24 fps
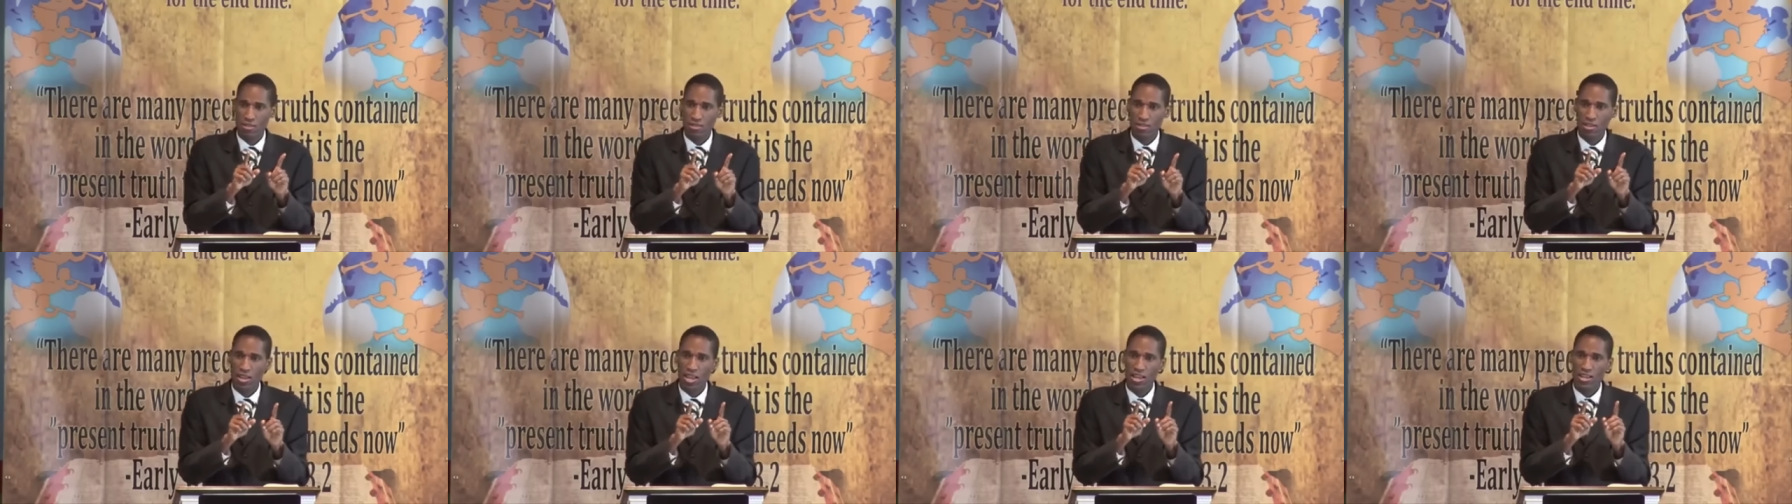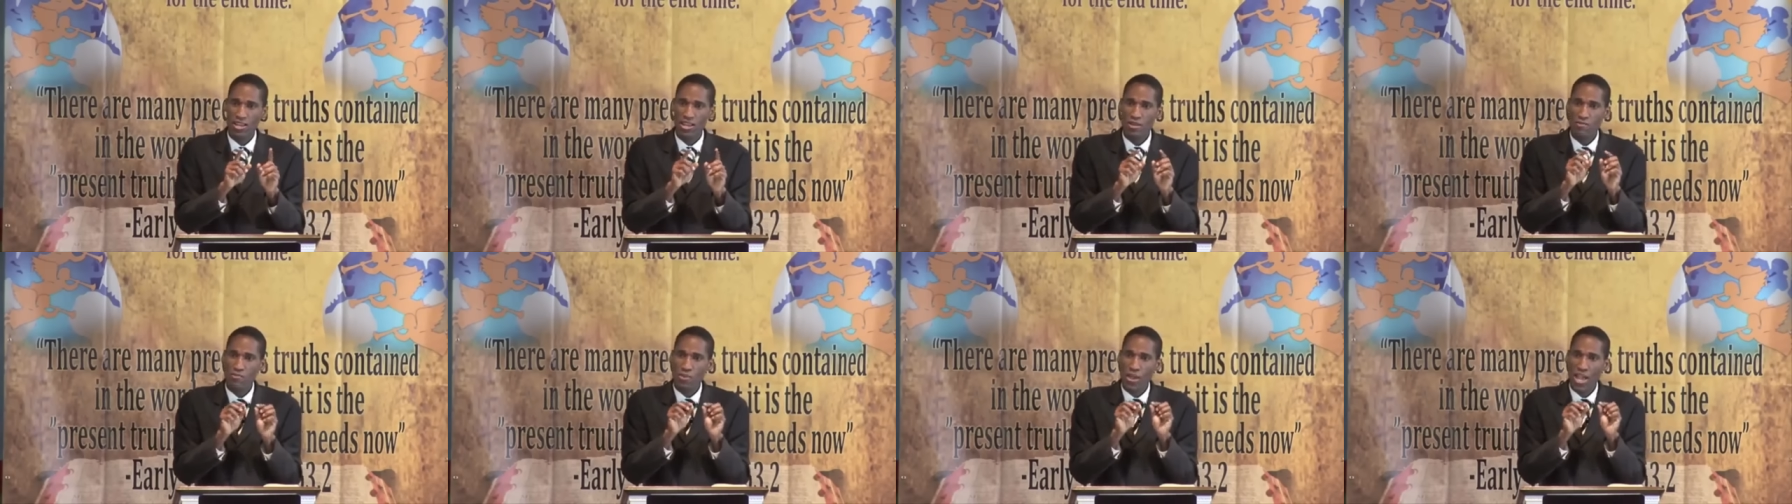Going to
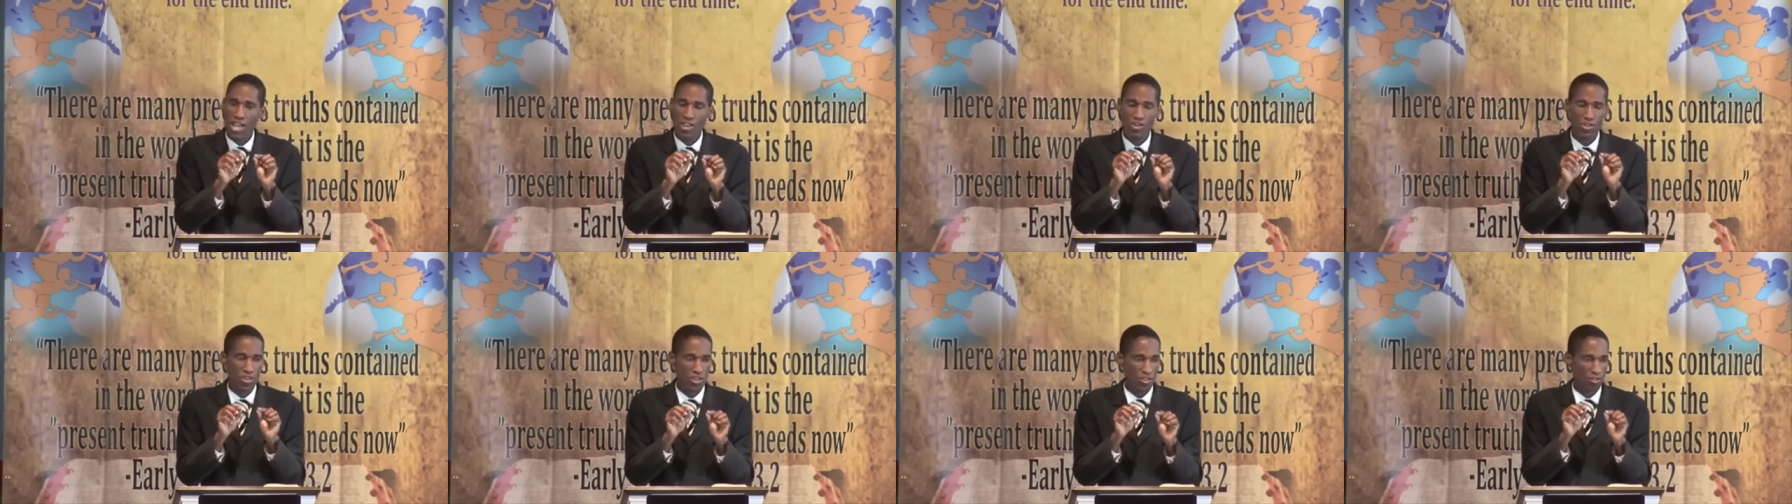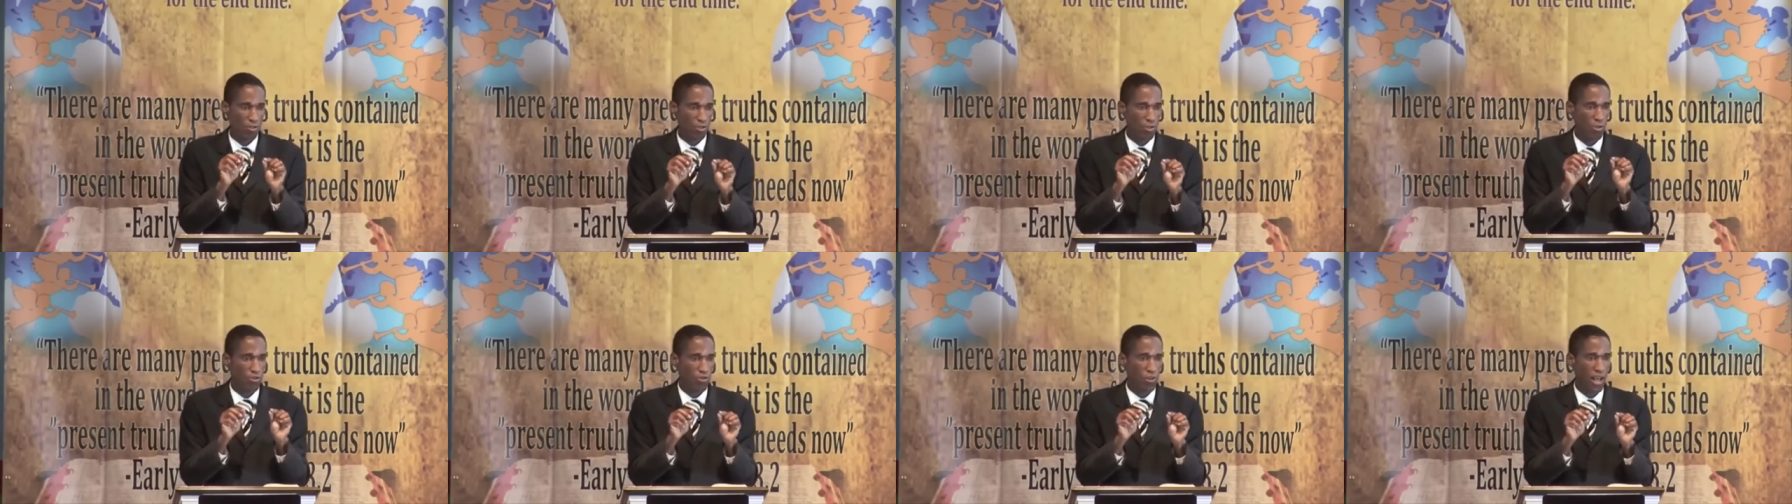need
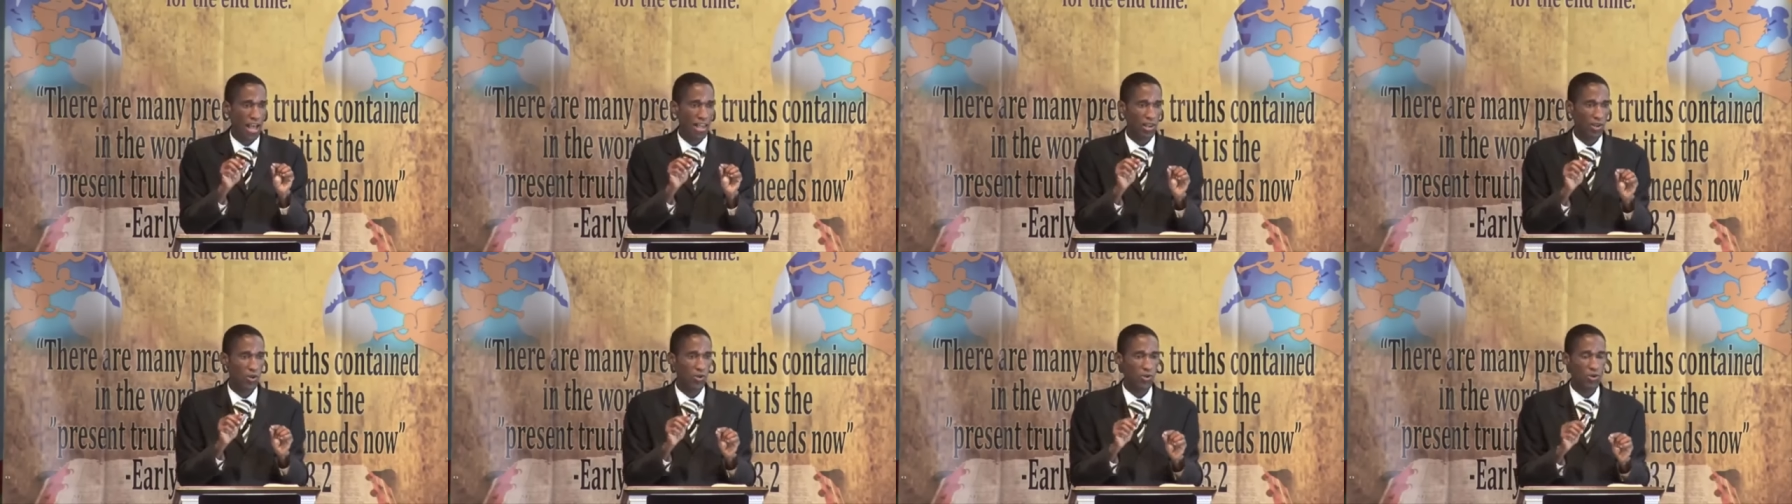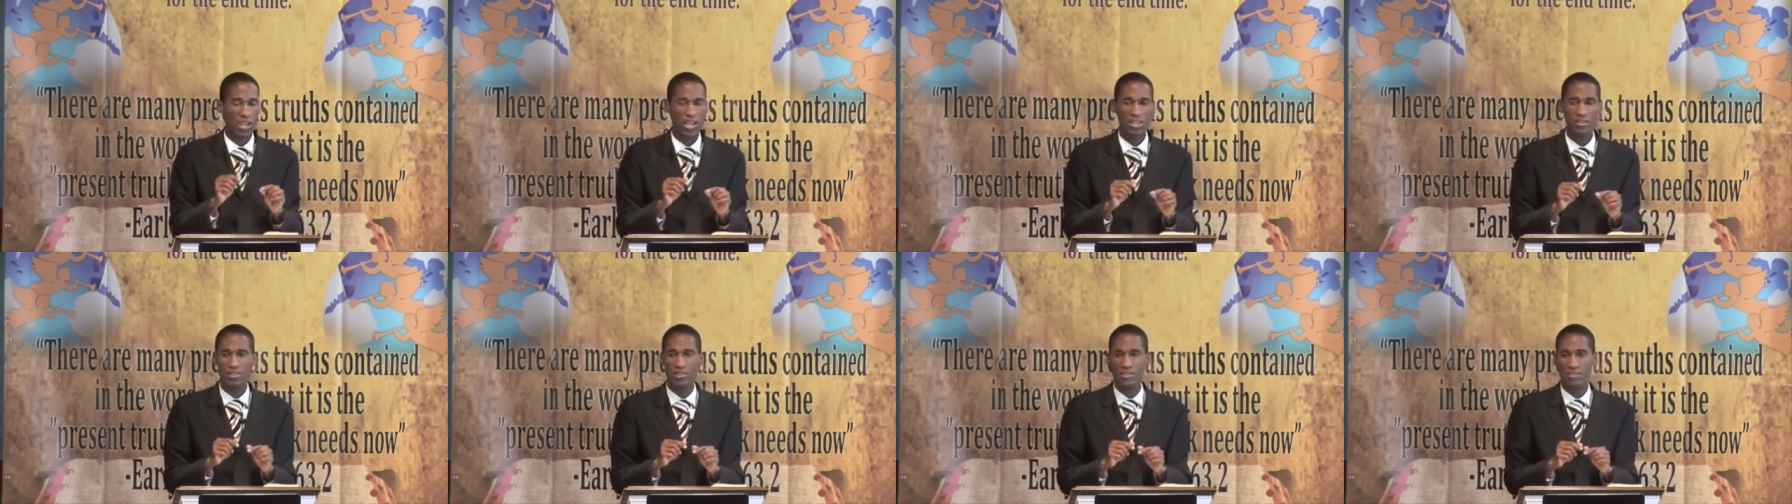patience to follow
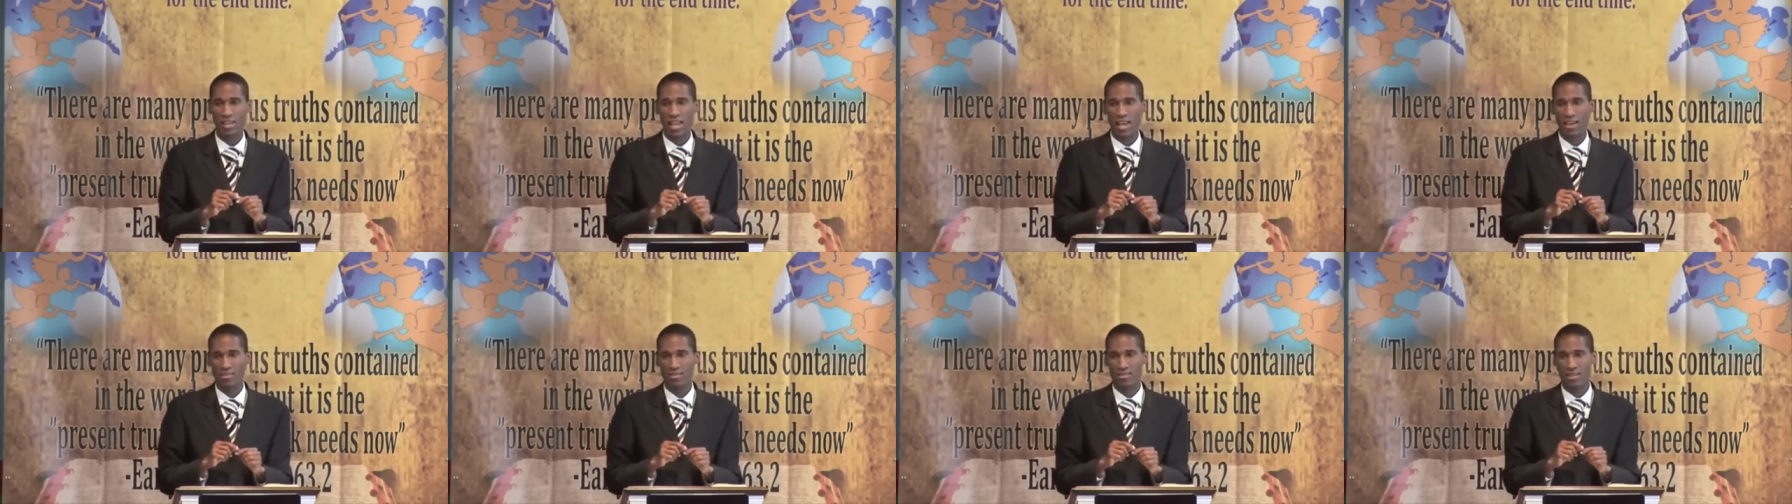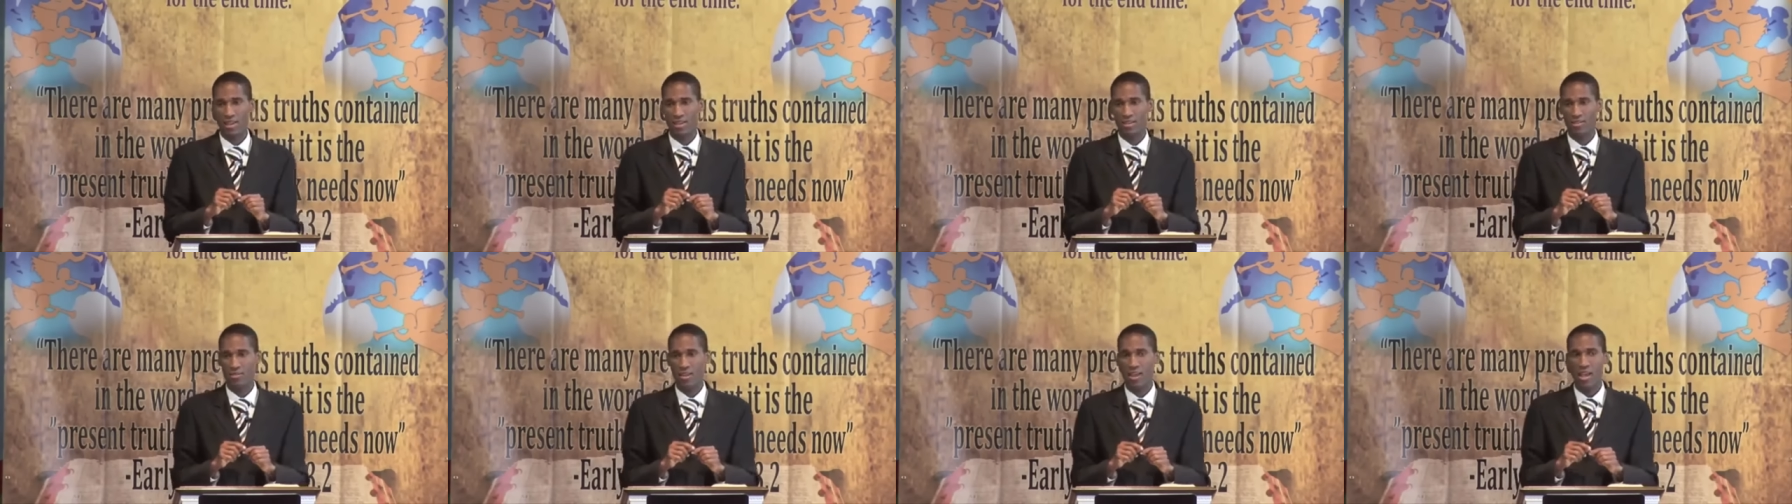in these last
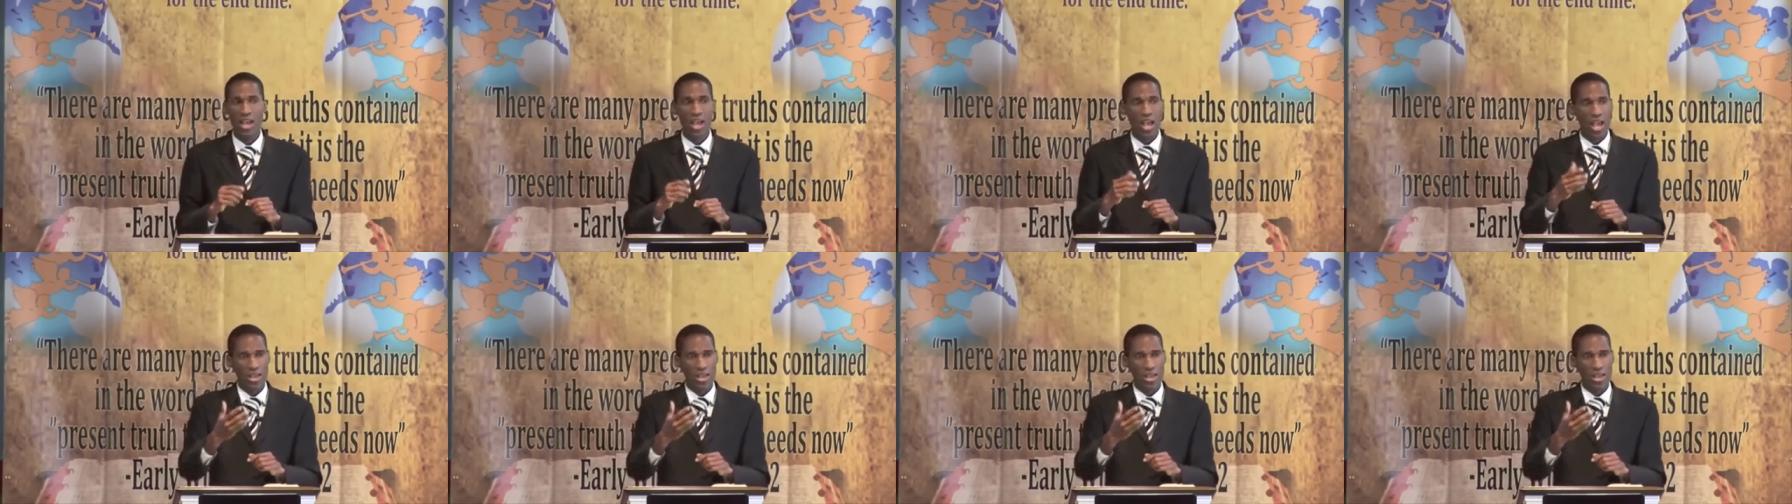days.